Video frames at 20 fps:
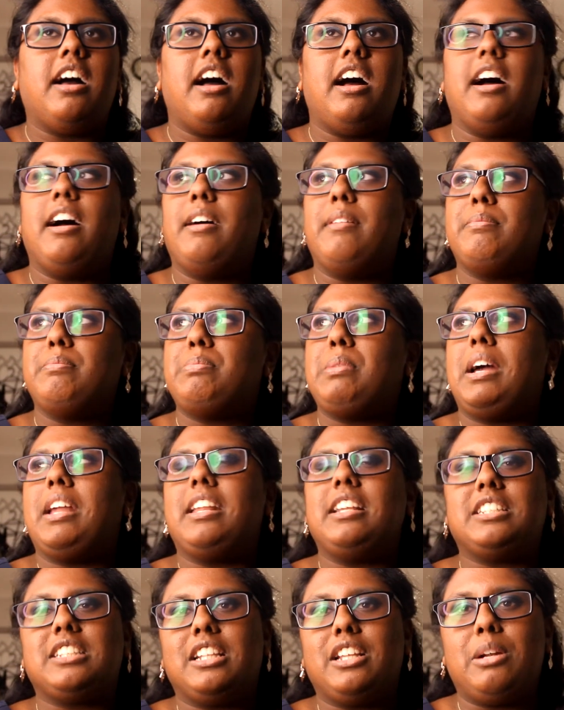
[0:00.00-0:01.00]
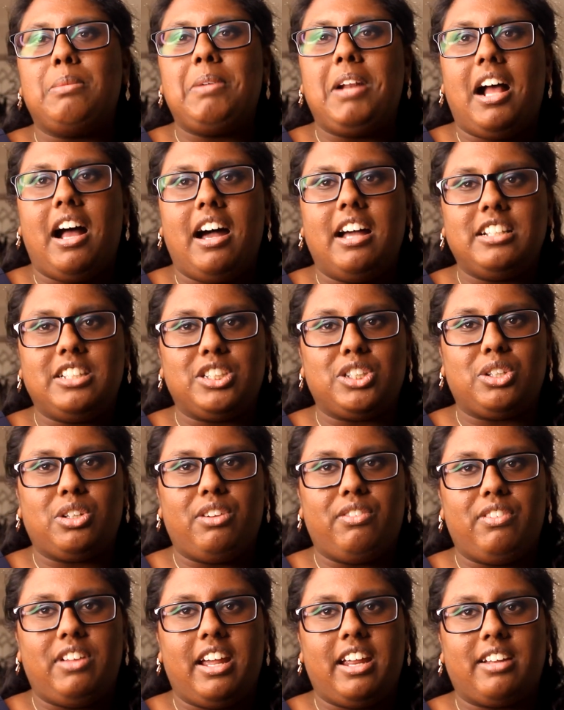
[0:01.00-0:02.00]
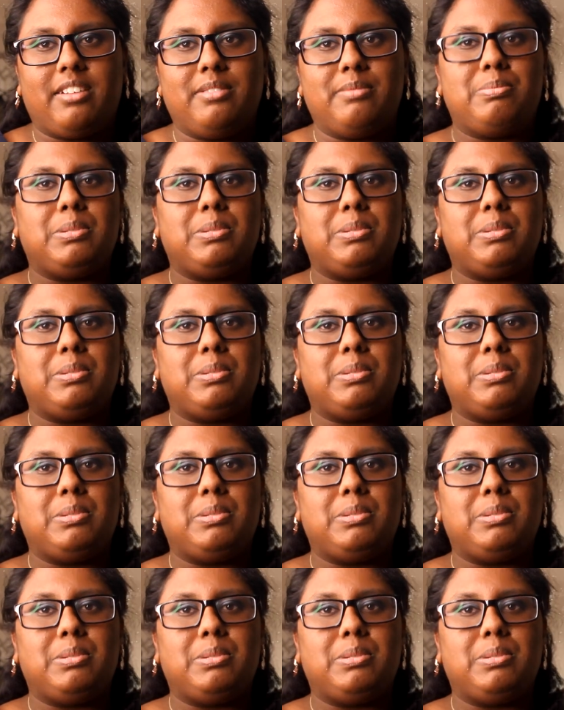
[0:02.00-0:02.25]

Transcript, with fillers: Um. But it's a little bit hard to sort of like